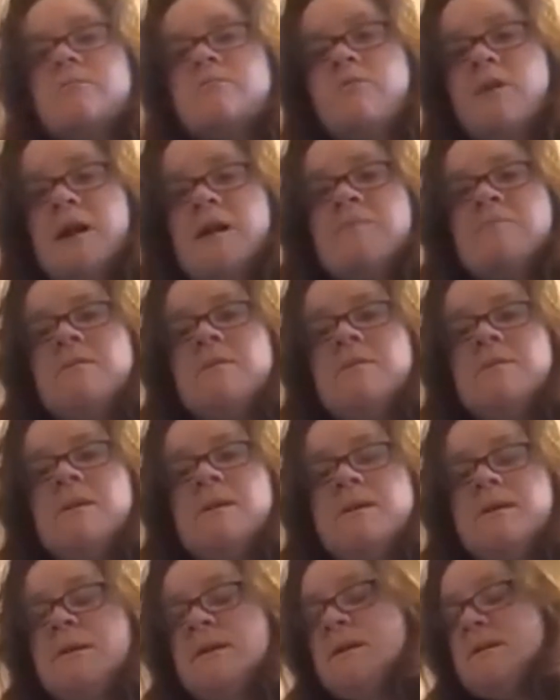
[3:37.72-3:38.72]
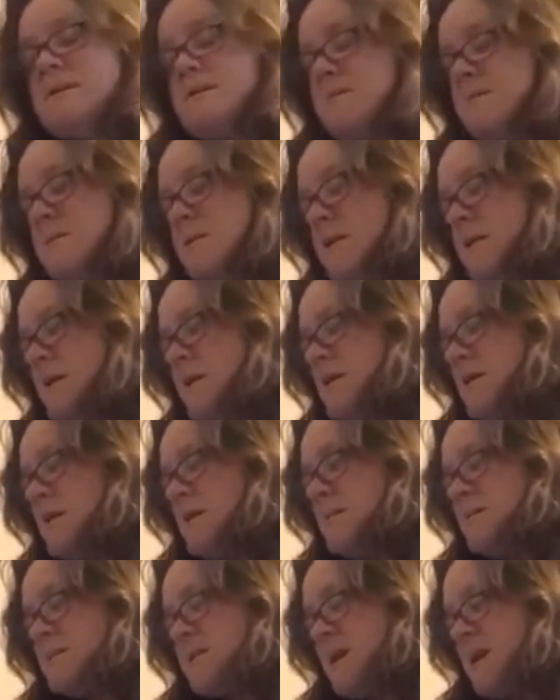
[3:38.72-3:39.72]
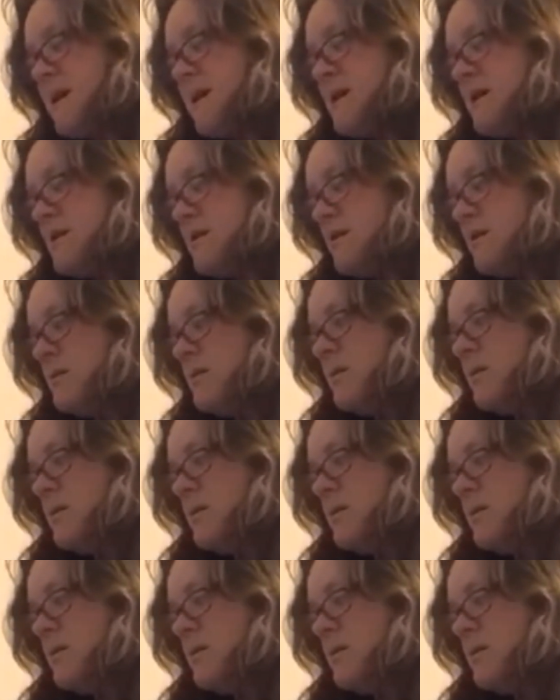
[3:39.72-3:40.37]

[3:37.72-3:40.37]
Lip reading: I'm rambling. I need something to eat. I'm tired.